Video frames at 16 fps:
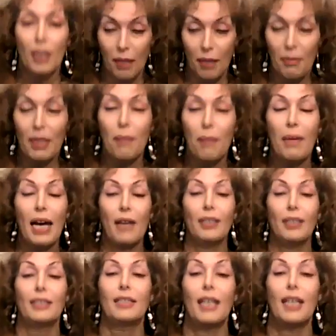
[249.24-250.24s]
be
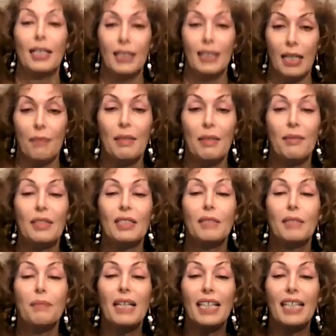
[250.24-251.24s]
apparent as I'm even
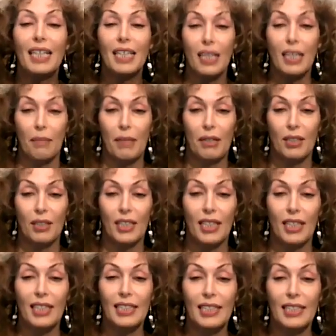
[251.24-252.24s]
speaking about
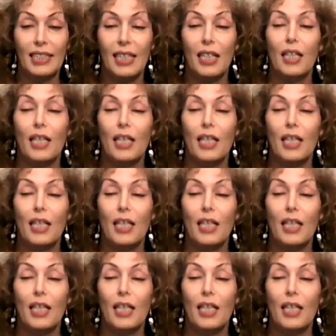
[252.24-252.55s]
this,